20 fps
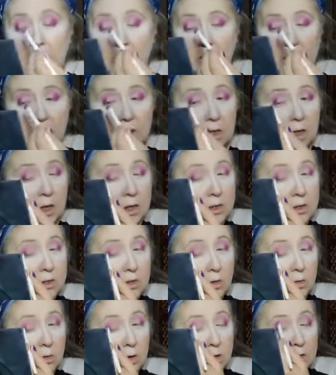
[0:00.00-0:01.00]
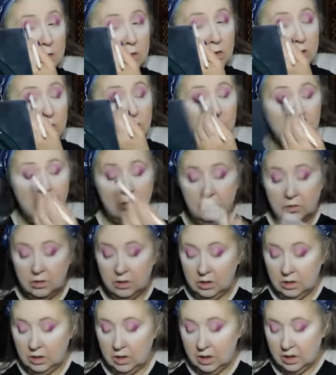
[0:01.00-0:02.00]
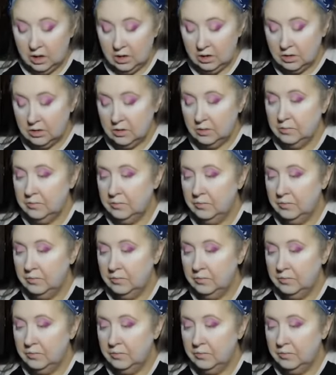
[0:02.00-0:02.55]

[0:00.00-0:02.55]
I really liked grunge. I really liked